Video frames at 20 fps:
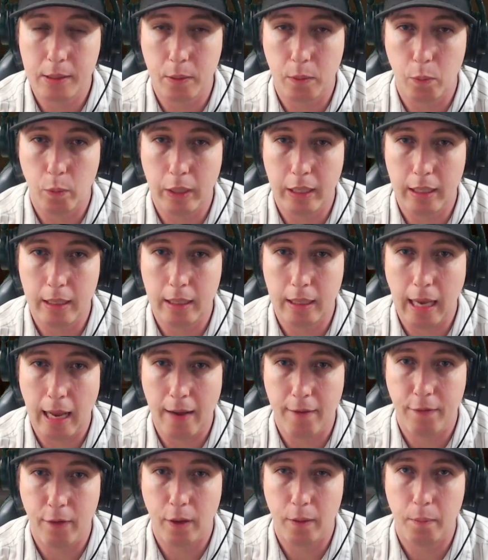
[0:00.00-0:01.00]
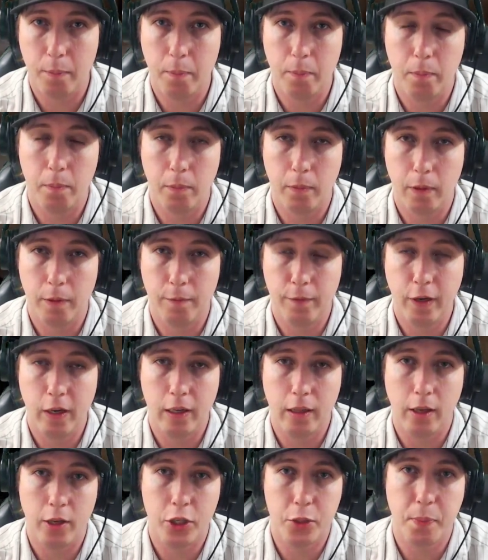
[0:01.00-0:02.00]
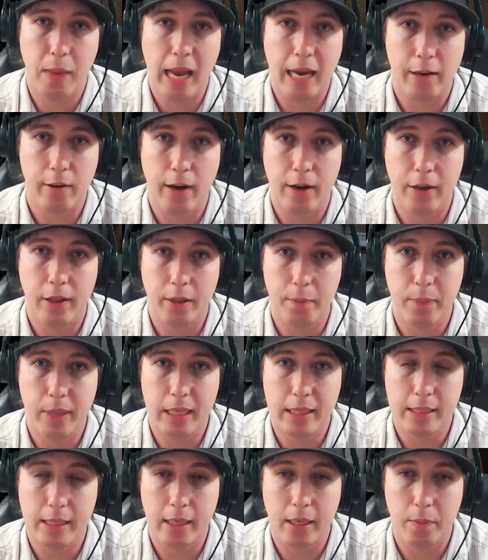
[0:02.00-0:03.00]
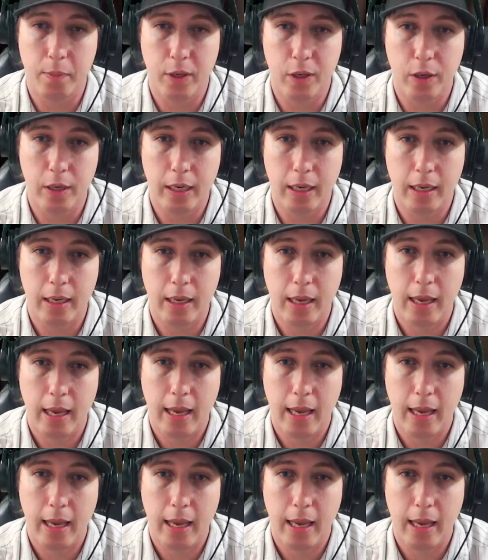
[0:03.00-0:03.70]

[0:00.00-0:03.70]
we have a very large background in the PC community,